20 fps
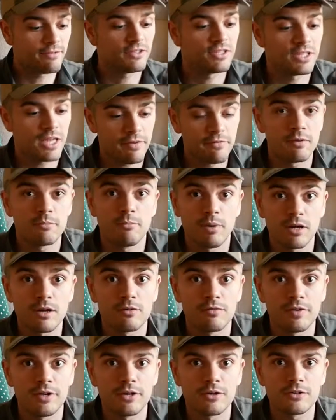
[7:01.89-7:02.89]
7
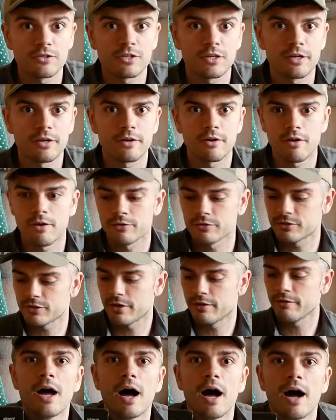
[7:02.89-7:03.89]
Butterfingers in here
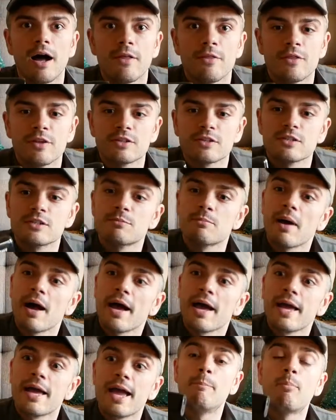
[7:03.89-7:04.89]
also. This is
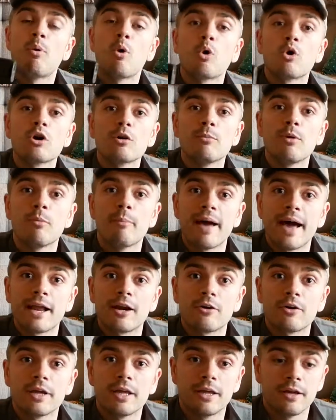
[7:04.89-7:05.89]
my portable
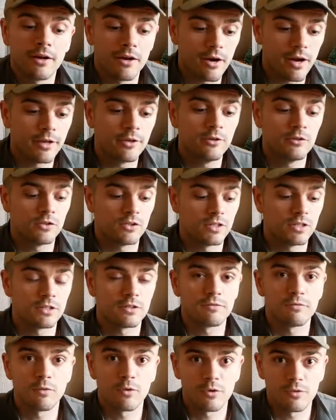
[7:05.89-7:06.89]
battery here. I use
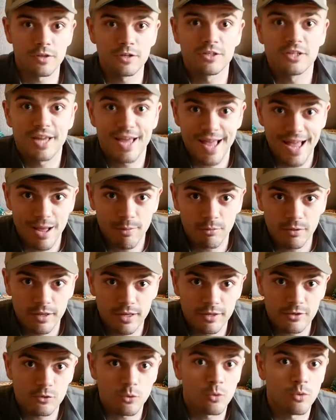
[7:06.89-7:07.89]
this for the
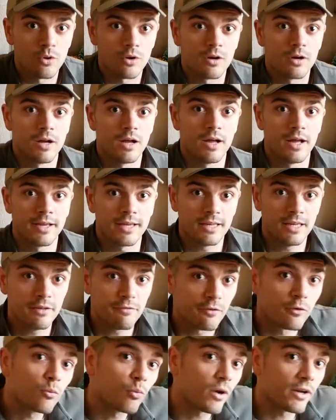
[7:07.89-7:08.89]
tablet, or I can
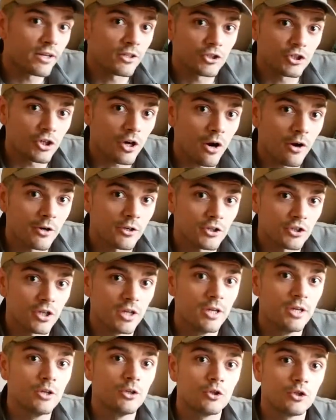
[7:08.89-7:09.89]
even run a charge
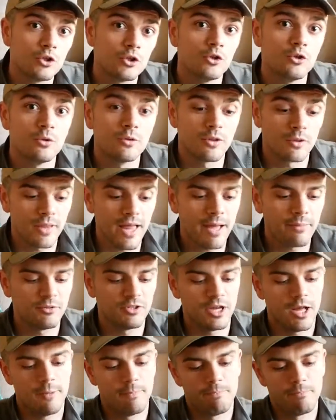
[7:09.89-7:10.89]
to the
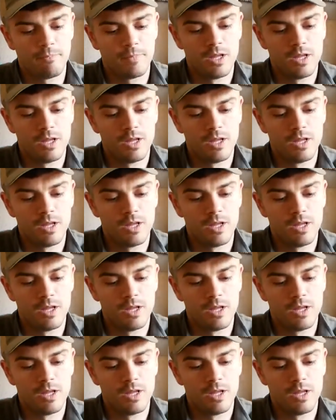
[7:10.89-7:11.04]
laptop.